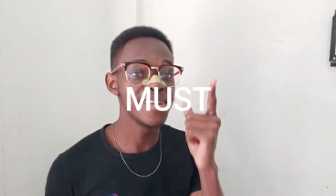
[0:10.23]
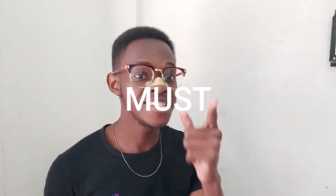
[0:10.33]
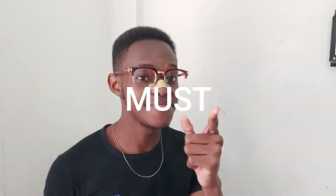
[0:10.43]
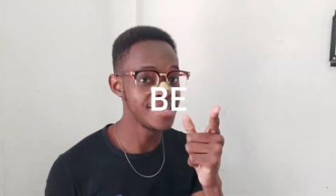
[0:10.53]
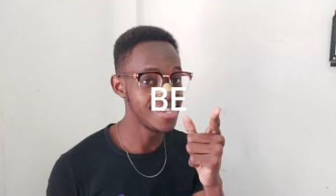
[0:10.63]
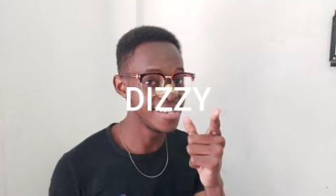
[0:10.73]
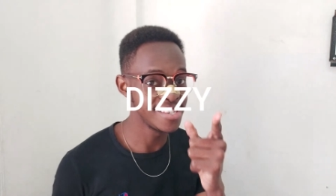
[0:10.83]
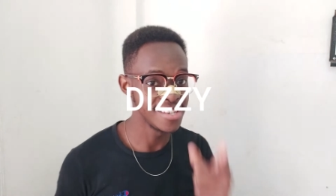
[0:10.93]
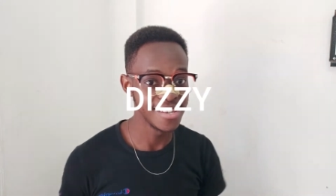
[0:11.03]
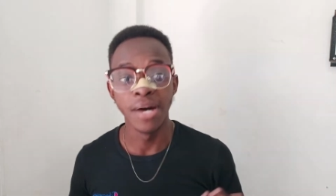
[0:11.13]
must be
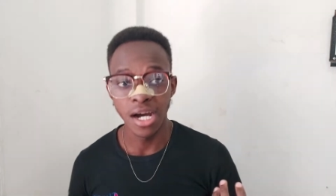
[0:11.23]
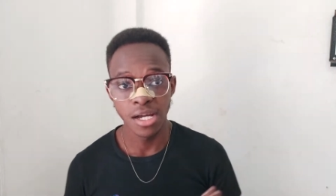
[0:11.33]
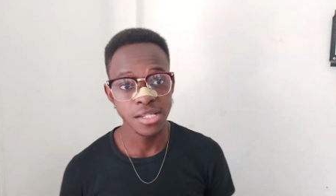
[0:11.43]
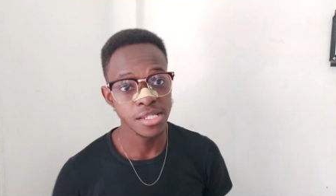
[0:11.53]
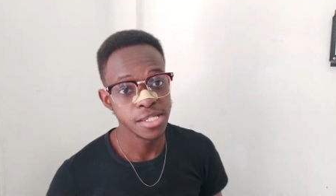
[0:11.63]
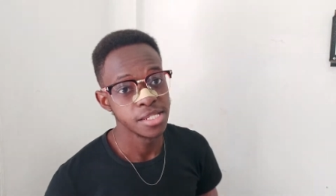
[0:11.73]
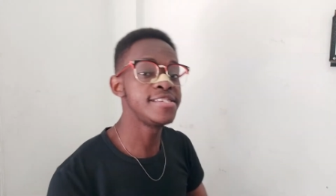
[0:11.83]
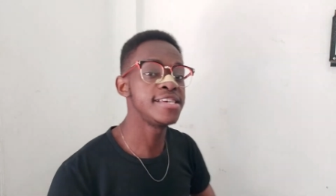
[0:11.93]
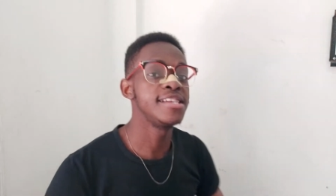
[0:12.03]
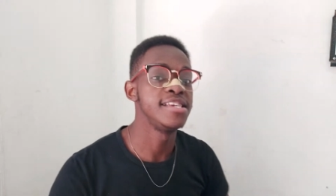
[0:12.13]
dizzy. But
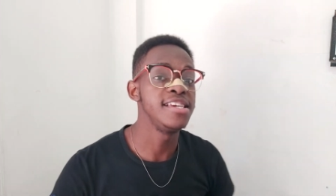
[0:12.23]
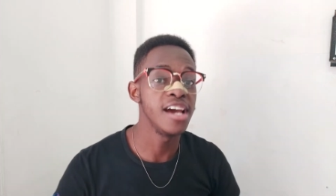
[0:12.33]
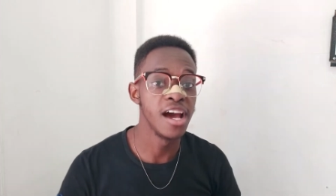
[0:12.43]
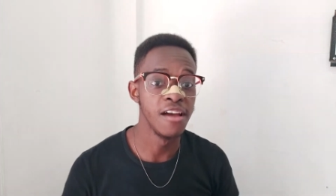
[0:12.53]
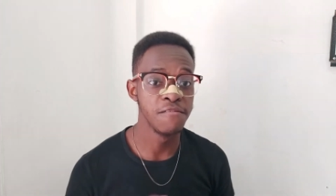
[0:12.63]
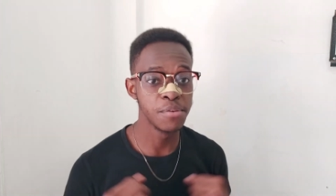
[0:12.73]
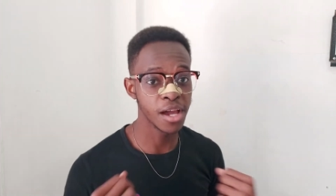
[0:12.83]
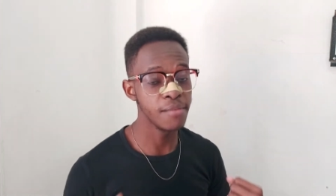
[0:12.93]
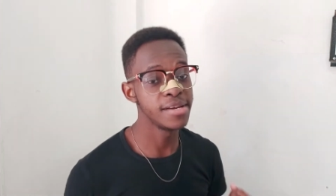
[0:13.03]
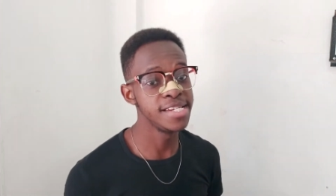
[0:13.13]
recently I've
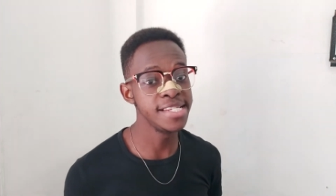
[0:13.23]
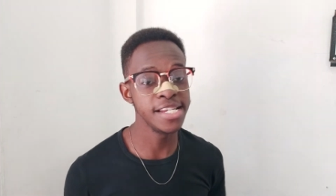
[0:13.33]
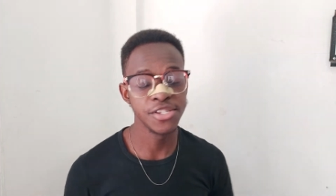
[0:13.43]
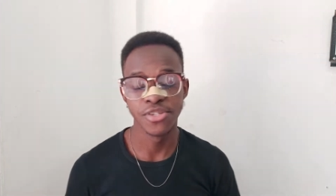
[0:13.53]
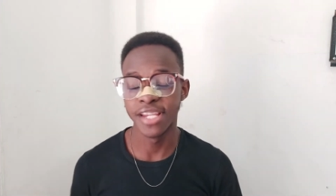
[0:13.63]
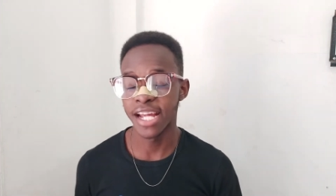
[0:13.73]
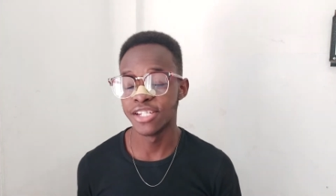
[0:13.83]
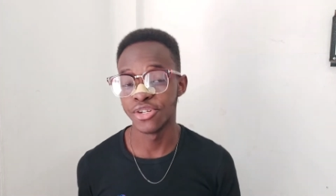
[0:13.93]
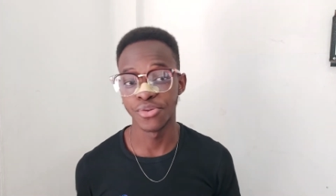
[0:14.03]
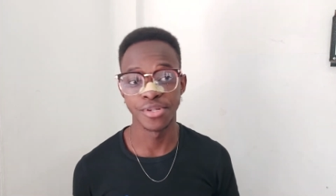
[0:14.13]
become addicted to
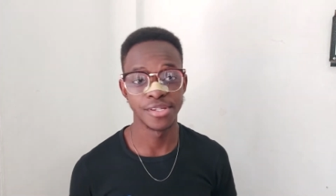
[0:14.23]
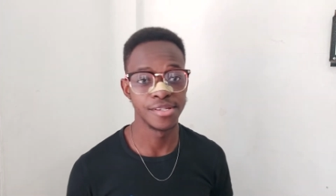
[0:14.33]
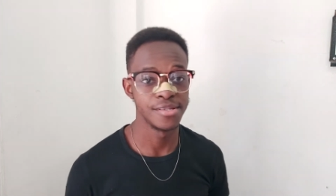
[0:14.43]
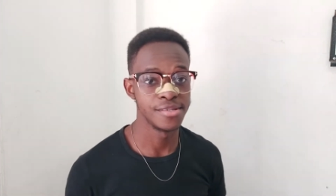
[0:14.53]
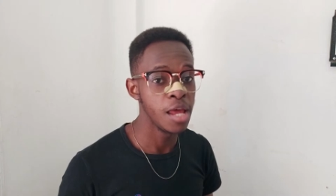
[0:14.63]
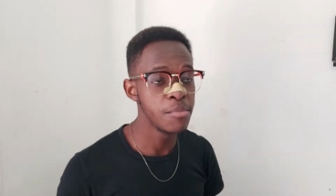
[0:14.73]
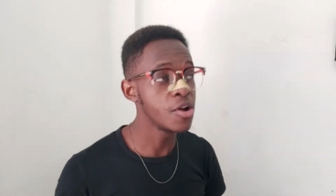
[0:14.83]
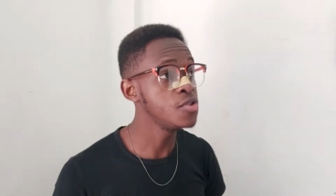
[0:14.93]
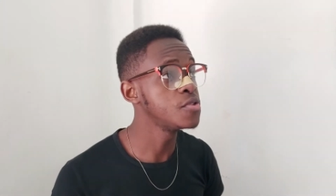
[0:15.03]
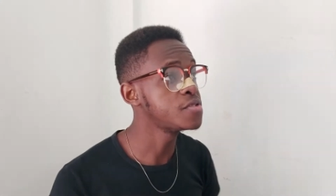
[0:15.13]
dad jokes, and
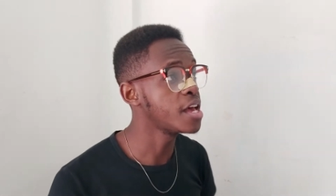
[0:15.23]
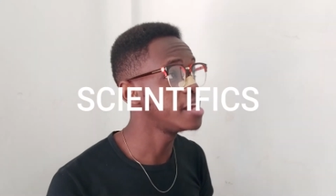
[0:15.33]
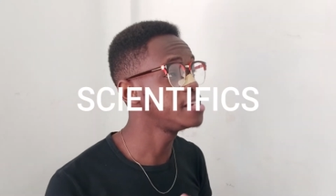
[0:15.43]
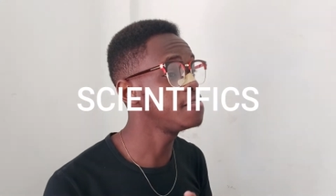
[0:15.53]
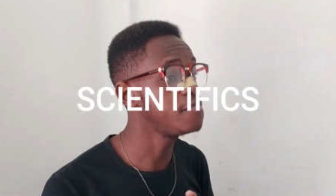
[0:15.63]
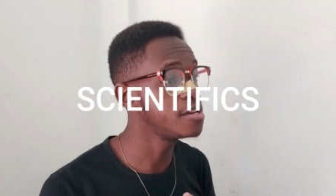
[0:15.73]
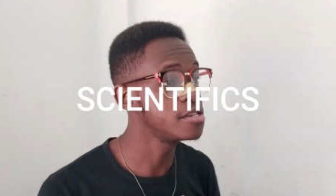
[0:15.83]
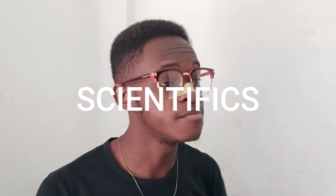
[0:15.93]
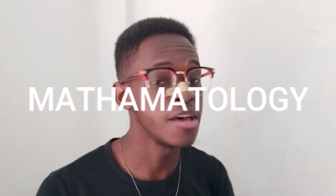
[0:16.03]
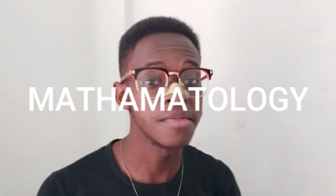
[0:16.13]
because of
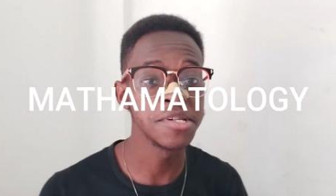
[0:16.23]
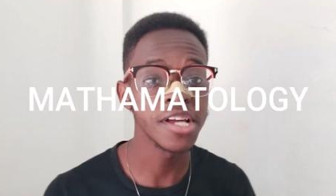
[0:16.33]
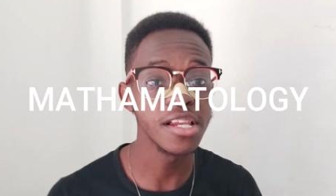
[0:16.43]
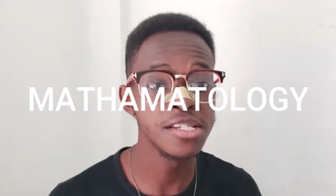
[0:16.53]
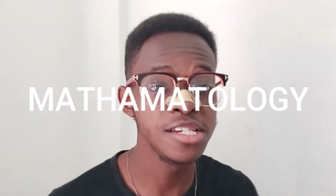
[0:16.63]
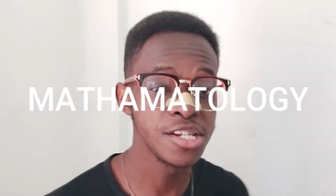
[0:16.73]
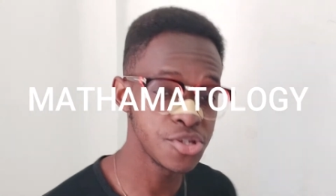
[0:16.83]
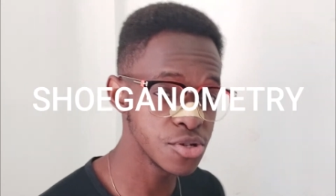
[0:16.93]
scientifics, mathematics, and